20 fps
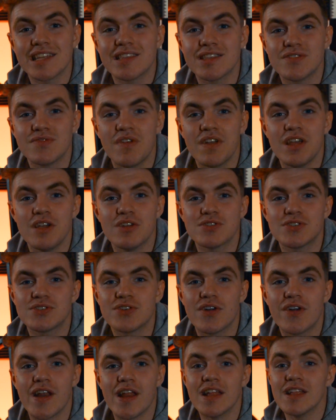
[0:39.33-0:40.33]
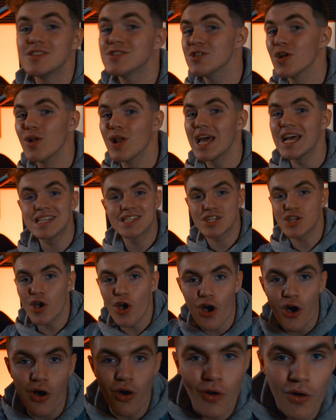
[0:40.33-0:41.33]
this video started. So let's
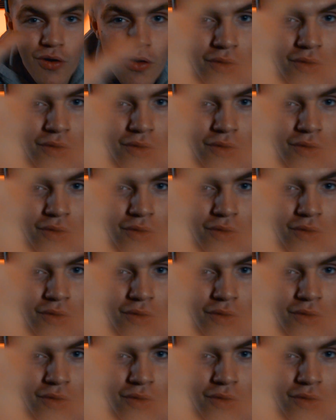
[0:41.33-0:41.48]
go.